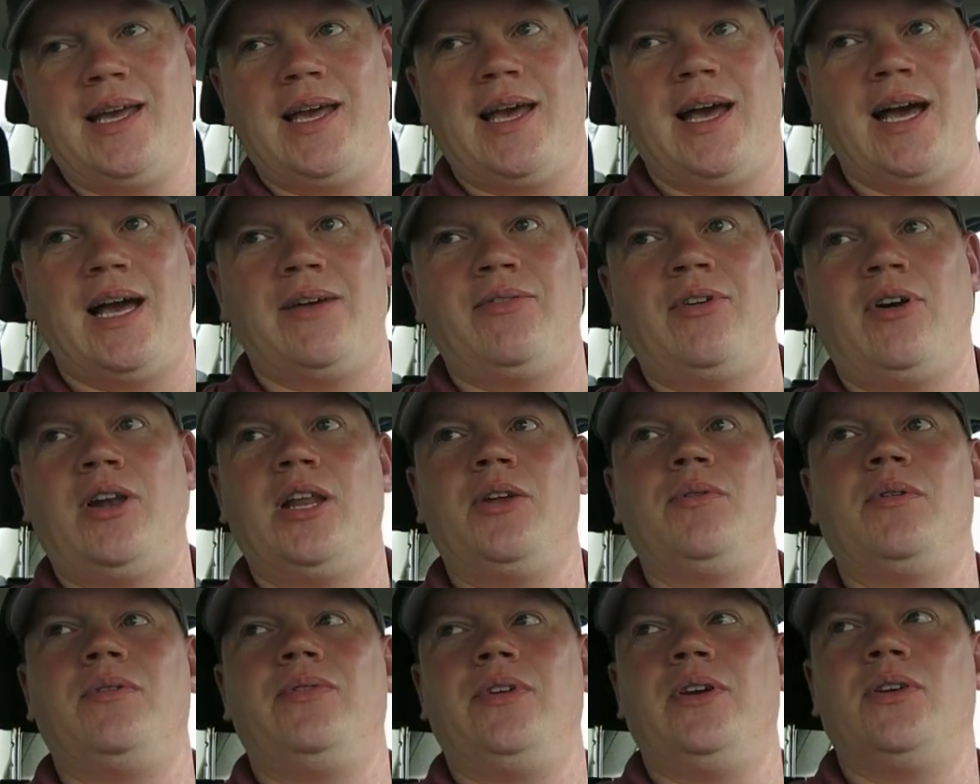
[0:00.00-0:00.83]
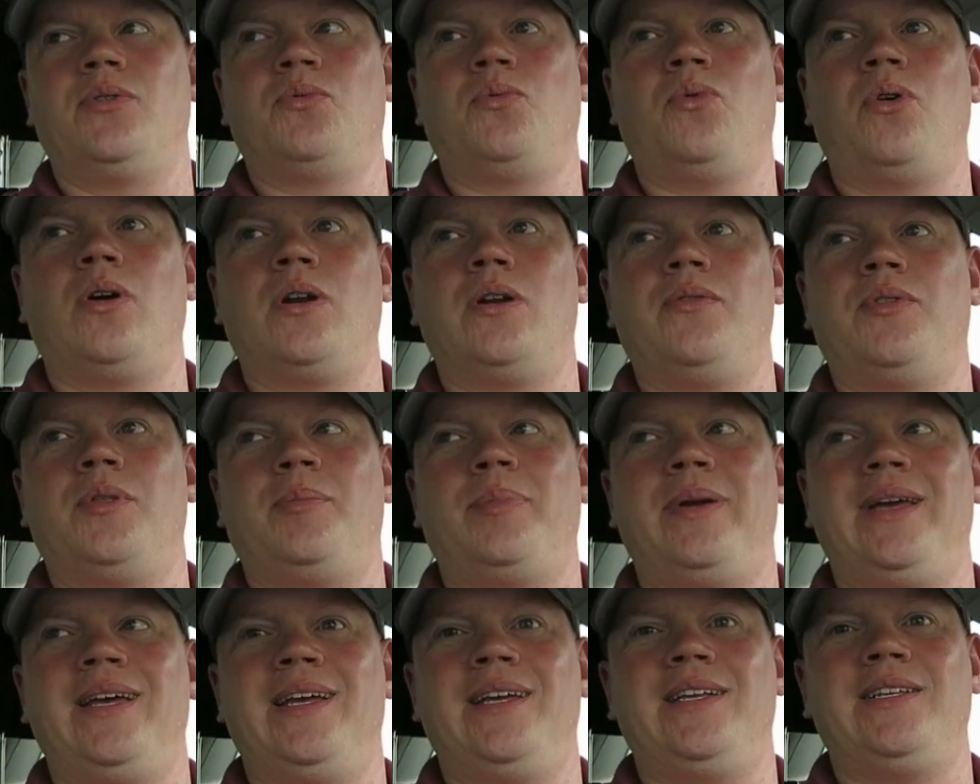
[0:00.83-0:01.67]
I've only reviewed one of the
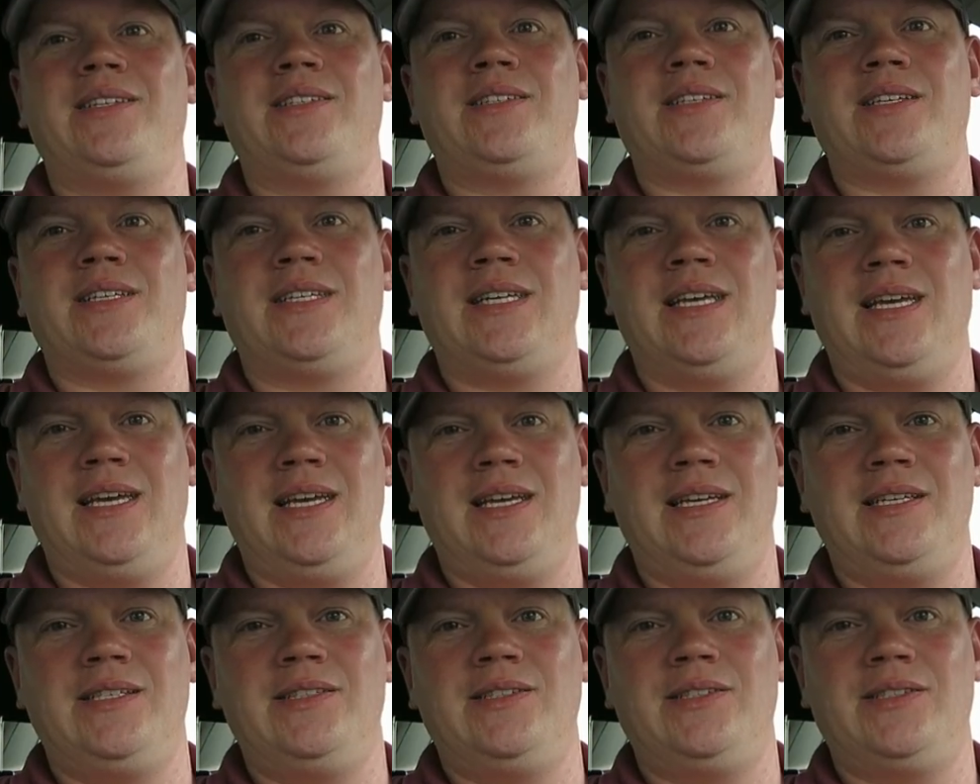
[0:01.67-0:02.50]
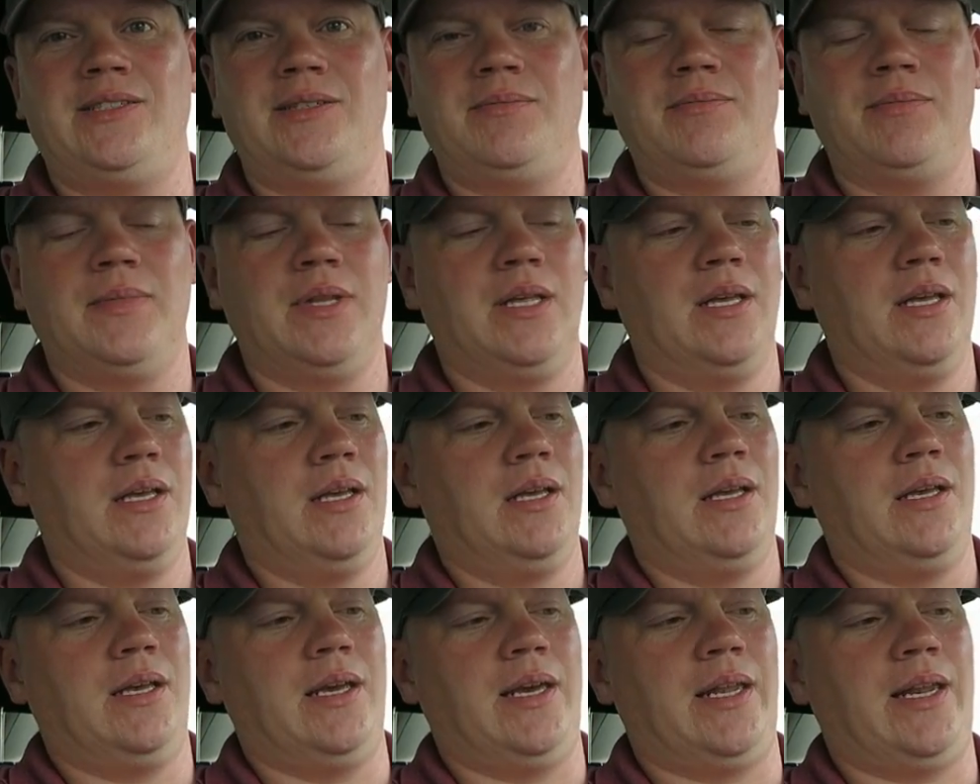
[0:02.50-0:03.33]
Peace Teas,
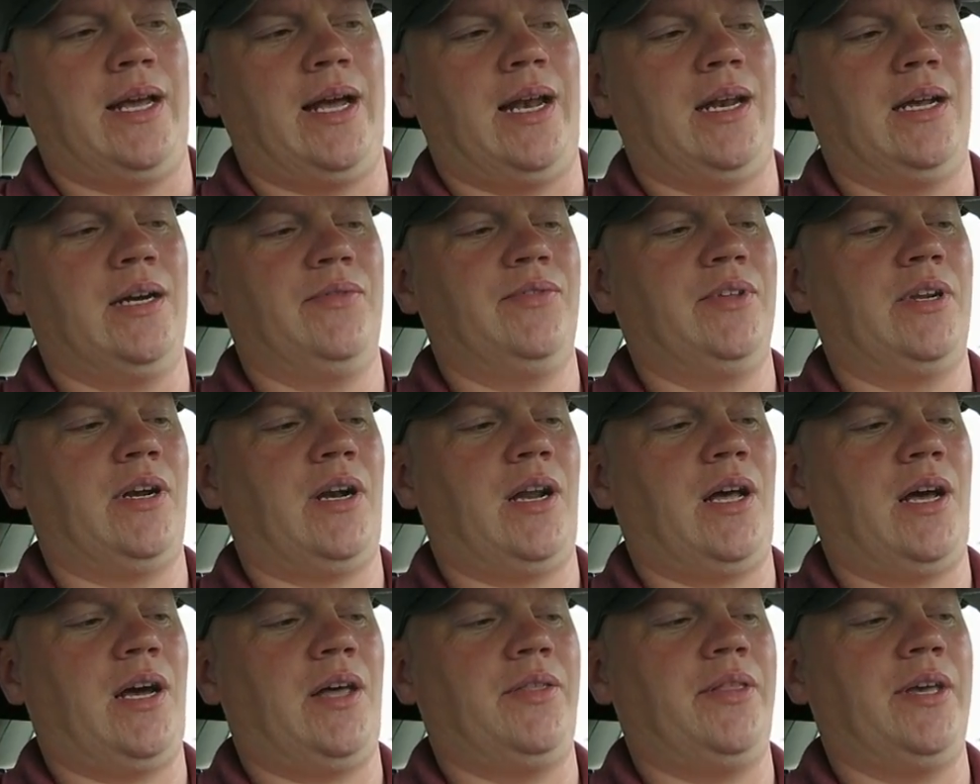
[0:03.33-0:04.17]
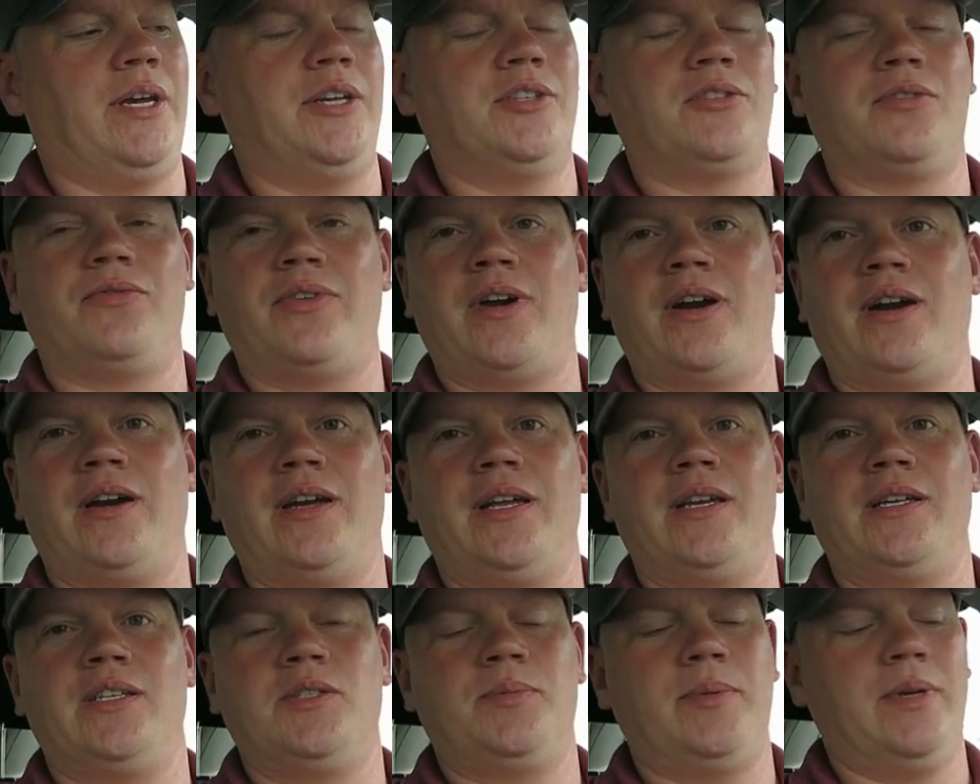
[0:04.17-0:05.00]
and I loved it a lot. These are very
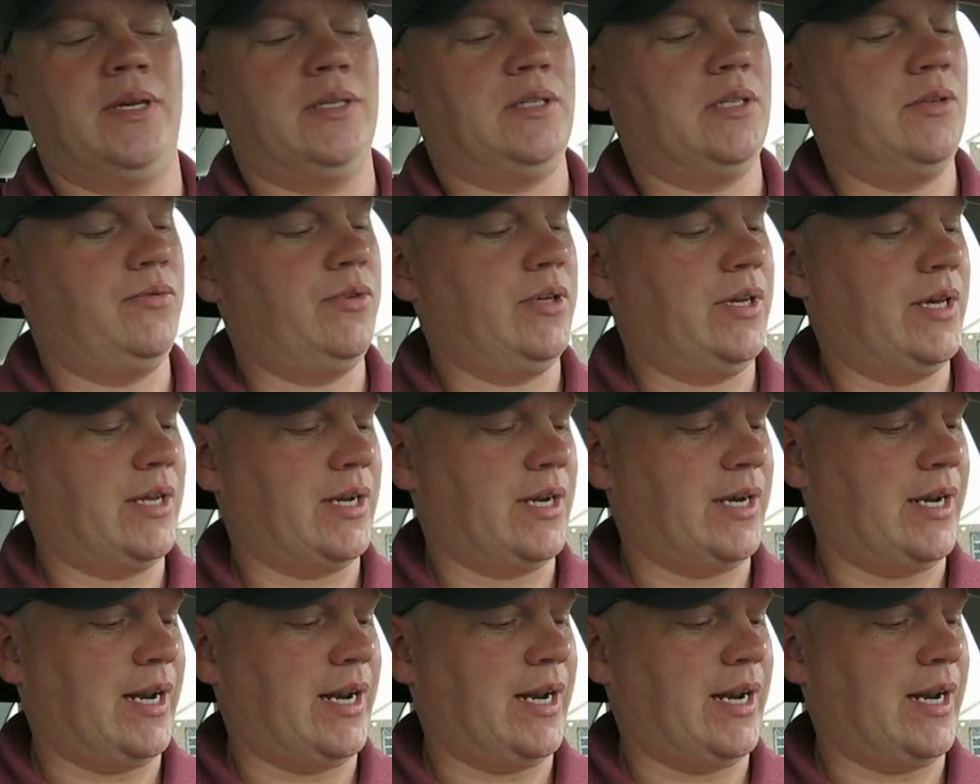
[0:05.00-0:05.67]
inexpensive. You get a